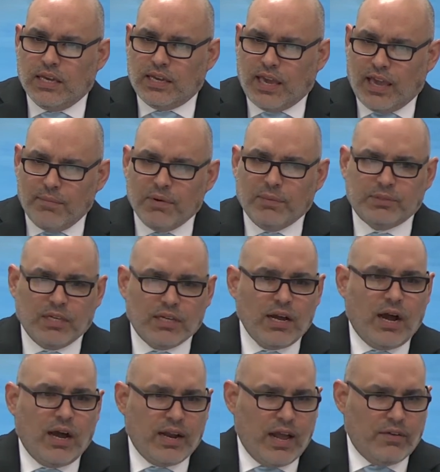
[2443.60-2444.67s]
He came up
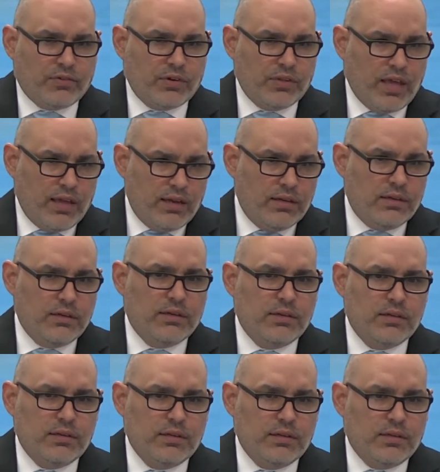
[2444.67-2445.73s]
to God after that
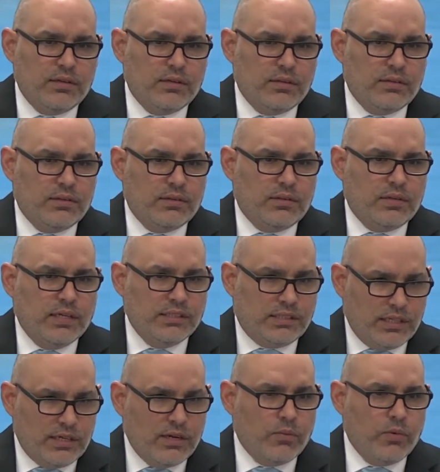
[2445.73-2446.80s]

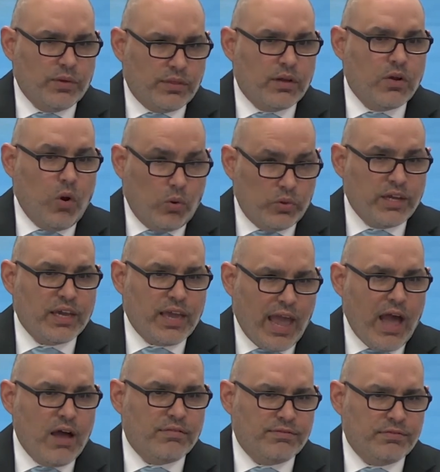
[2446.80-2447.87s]
incident with the golden
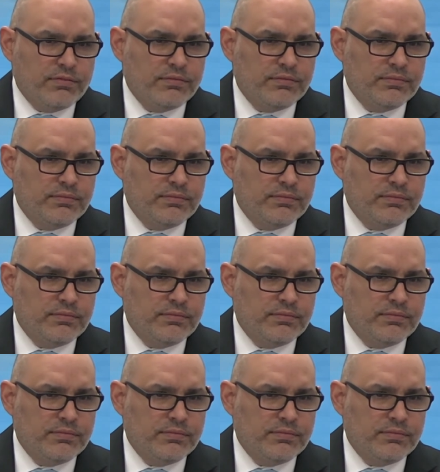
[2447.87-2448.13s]
calf.